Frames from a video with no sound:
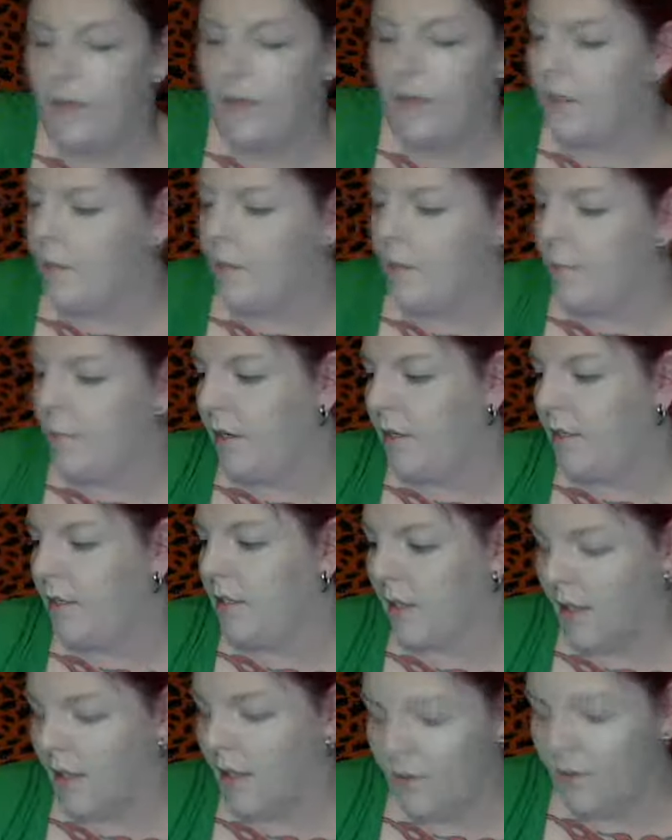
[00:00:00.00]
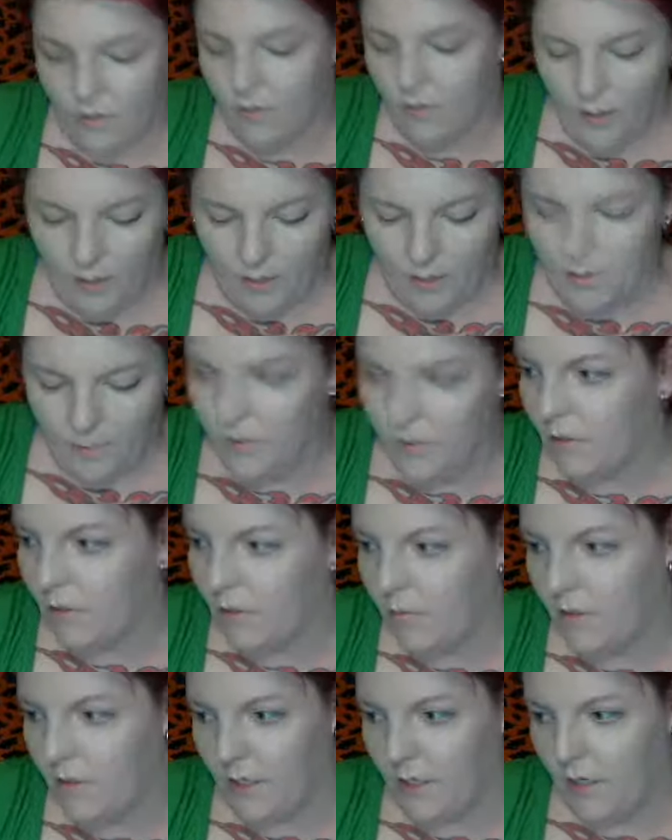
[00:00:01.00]
they're pretty standard. They come in
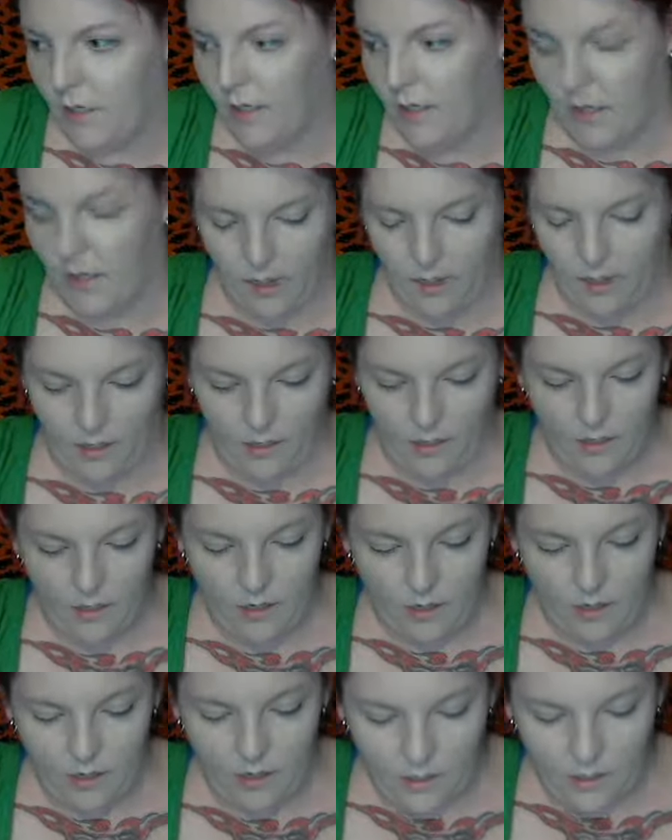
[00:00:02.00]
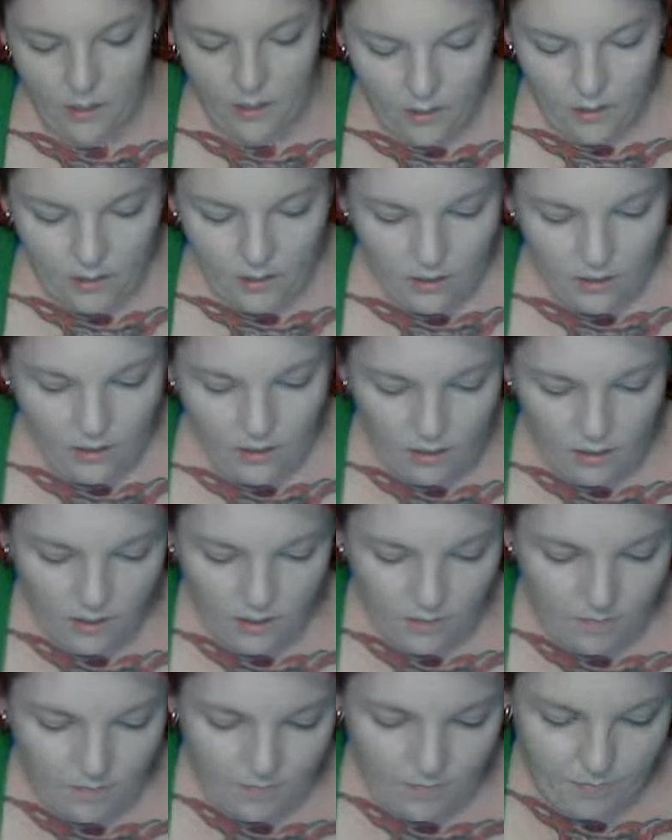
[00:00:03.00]
almost any kit,
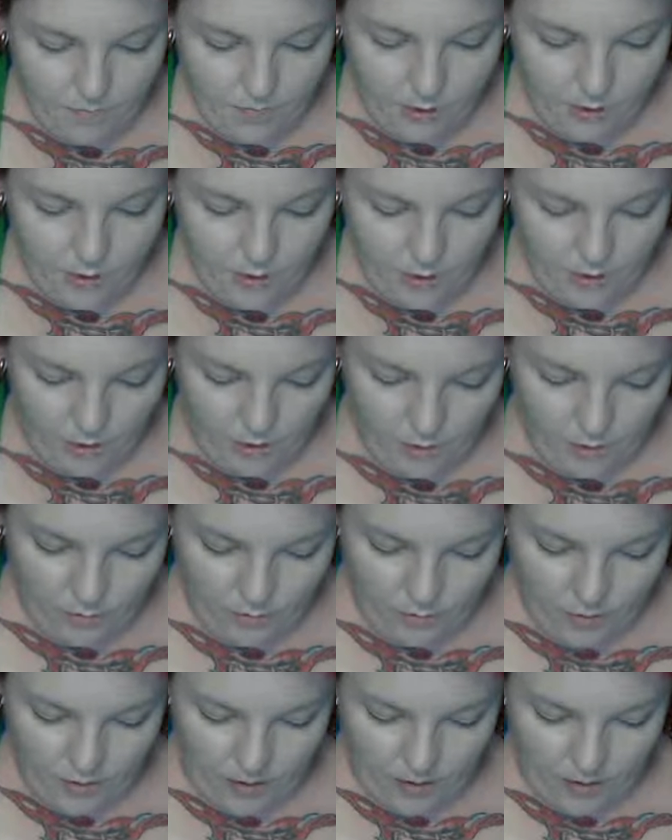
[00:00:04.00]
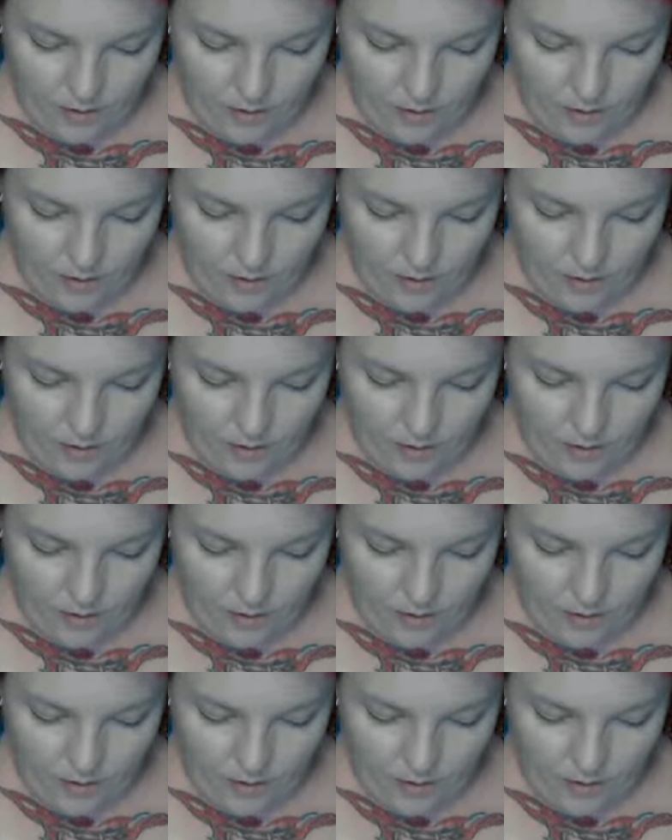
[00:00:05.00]
brush kit that you buy,